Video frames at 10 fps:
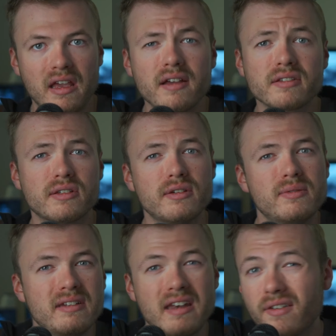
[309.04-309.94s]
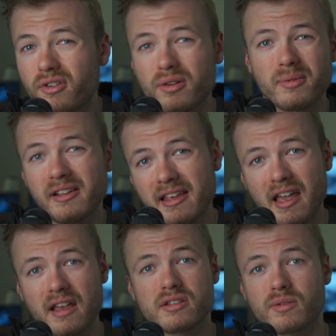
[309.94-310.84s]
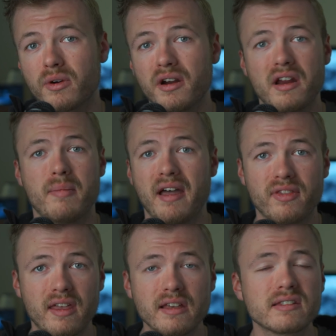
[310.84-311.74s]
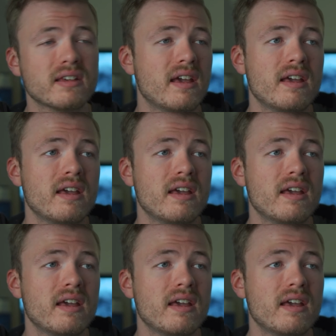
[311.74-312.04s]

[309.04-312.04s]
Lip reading: else who never really has to worry about this,